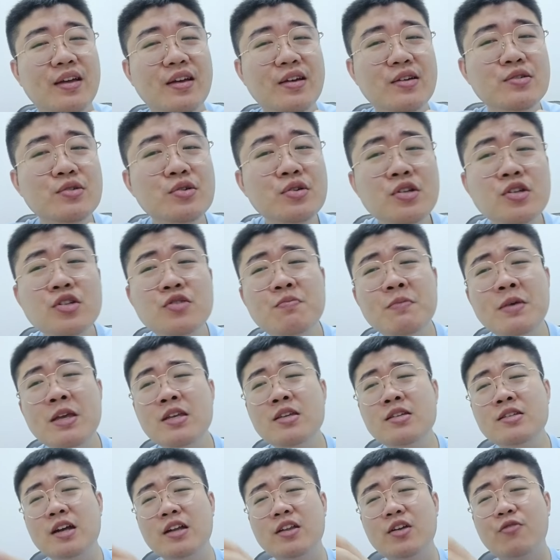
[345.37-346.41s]
So this
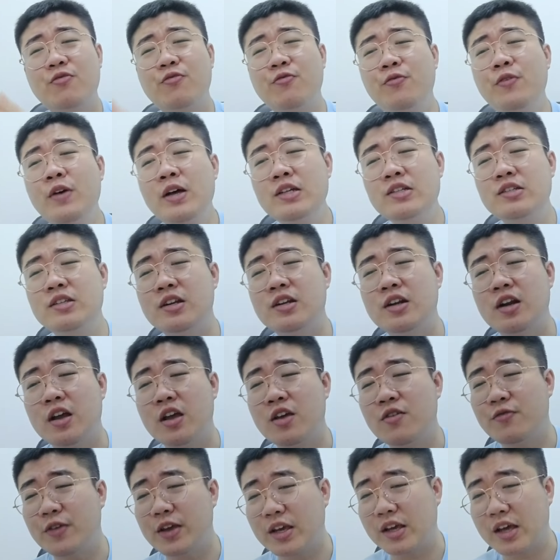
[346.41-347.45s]
means that the first digit,
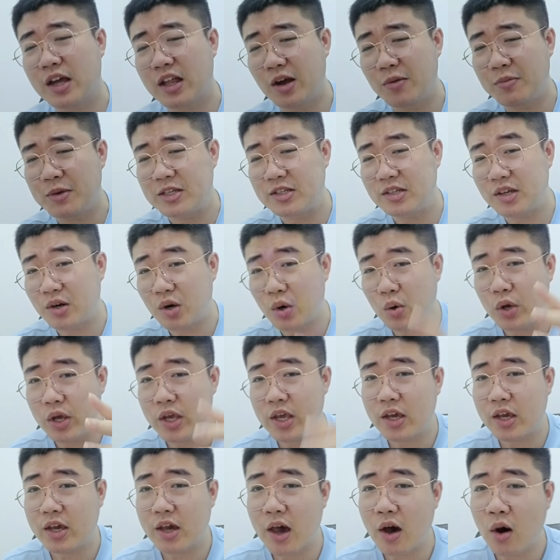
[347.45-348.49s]
if it cannot be 0,
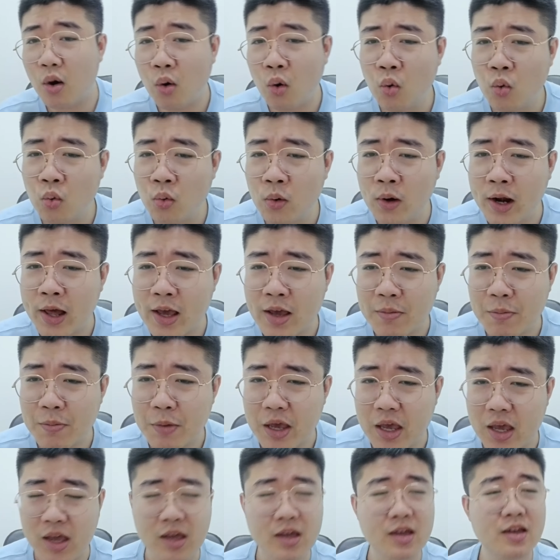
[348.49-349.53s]
it can only
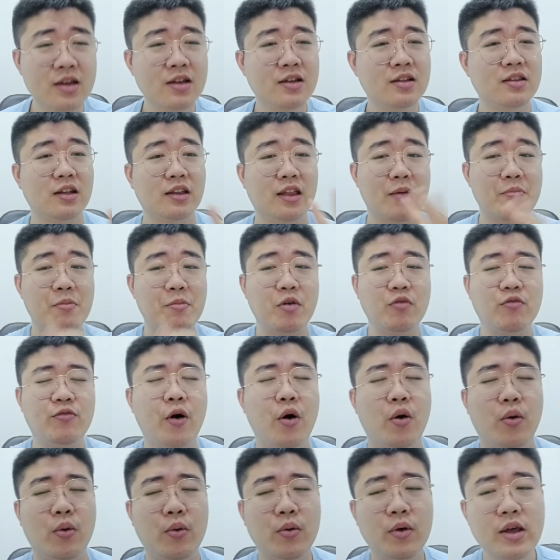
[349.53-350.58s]
be the number
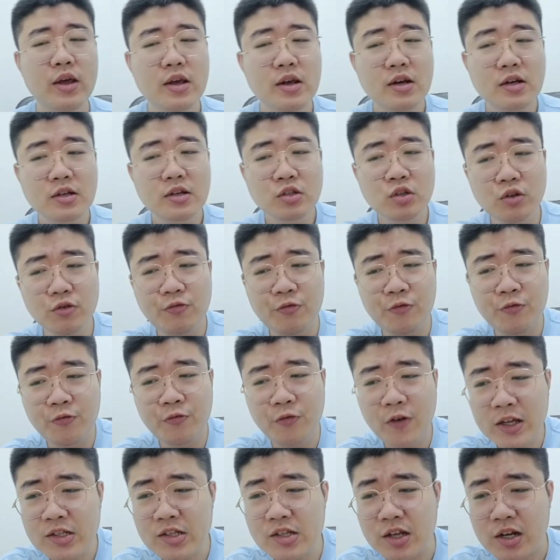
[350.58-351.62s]
4. So the
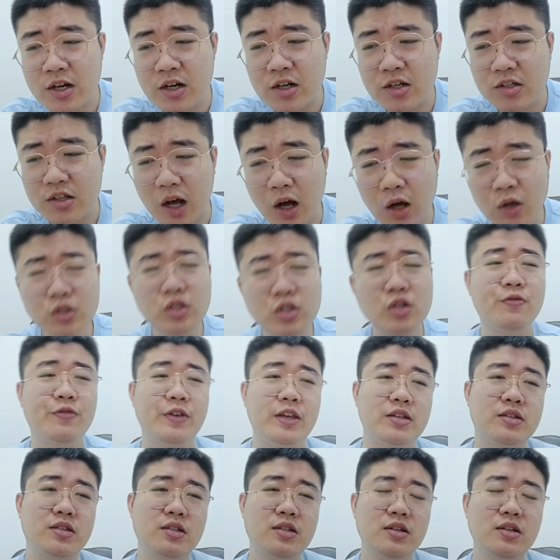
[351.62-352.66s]
first digit is also
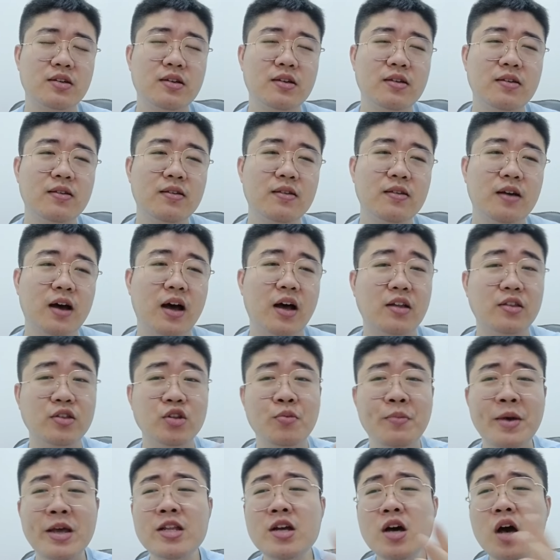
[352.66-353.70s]
fixed.
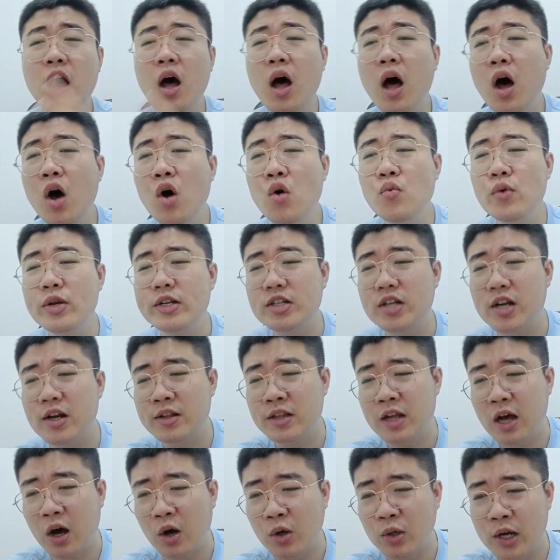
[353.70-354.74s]
No matter how we
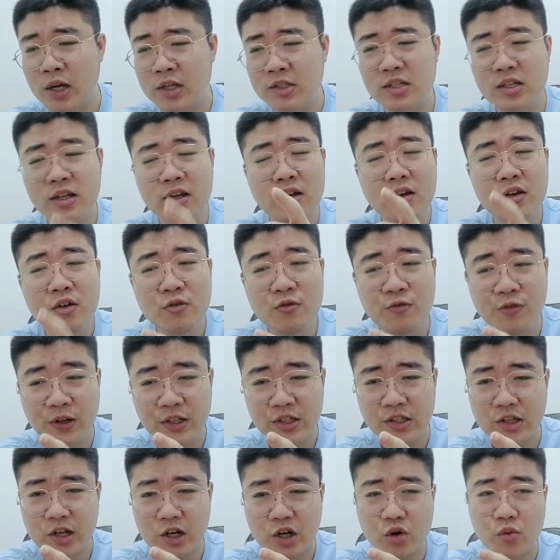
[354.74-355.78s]
change the orders,
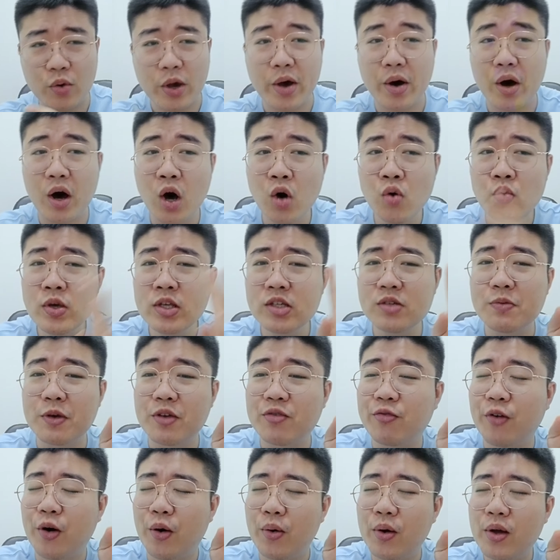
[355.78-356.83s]
first digit will always be
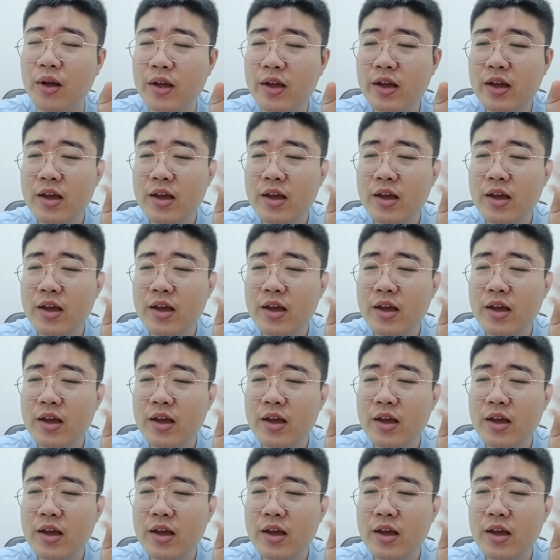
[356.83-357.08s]
4.